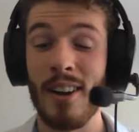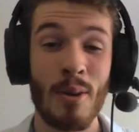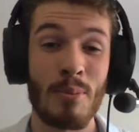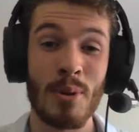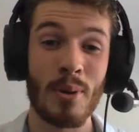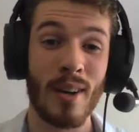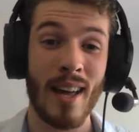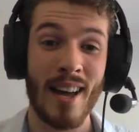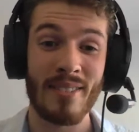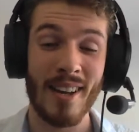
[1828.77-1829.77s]
I hope you
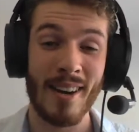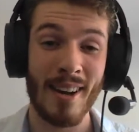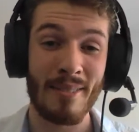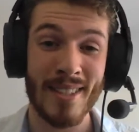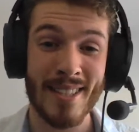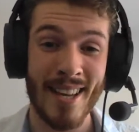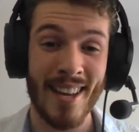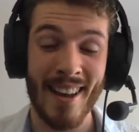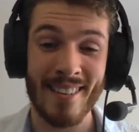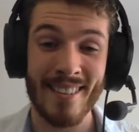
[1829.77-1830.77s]
all have a lovely
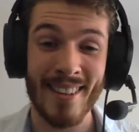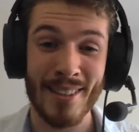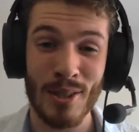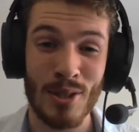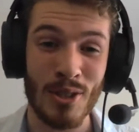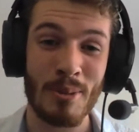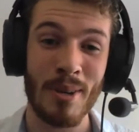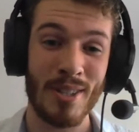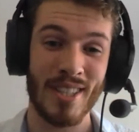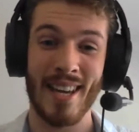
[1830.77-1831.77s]
day, and thank you so
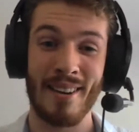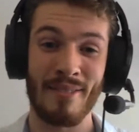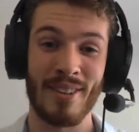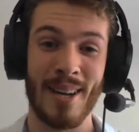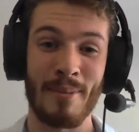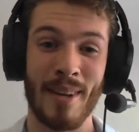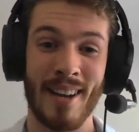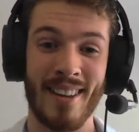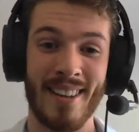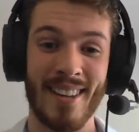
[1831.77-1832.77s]
much again for
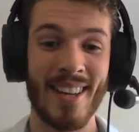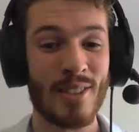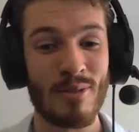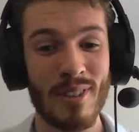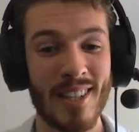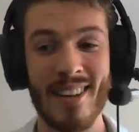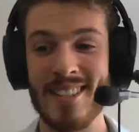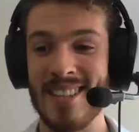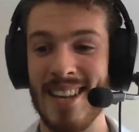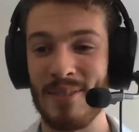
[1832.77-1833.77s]
coming. It's really
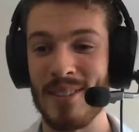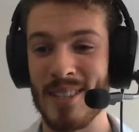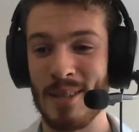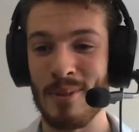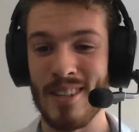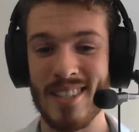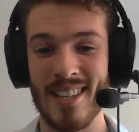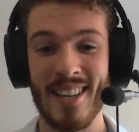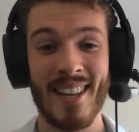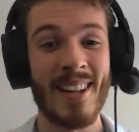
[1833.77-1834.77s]
nice to have this
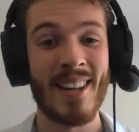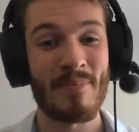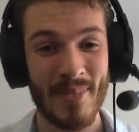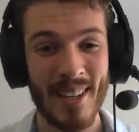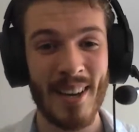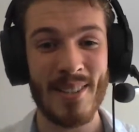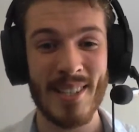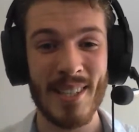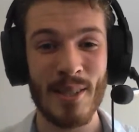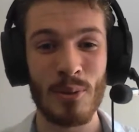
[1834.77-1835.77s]
community. I'll
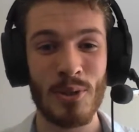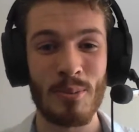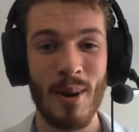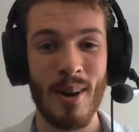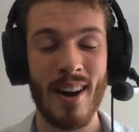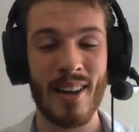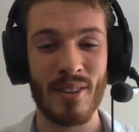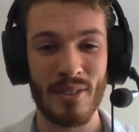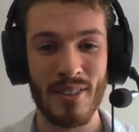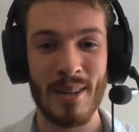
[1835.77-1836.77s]
see you all tomorrow at
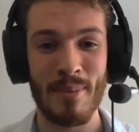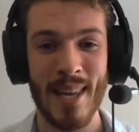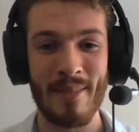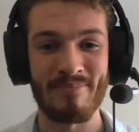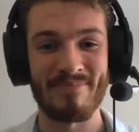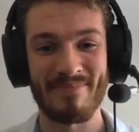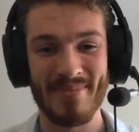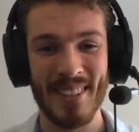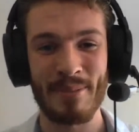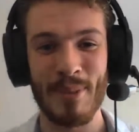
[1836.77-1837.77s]
3 p.m.
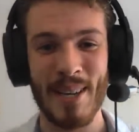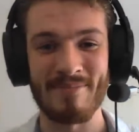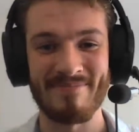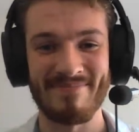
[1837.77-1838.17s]
Goodbye.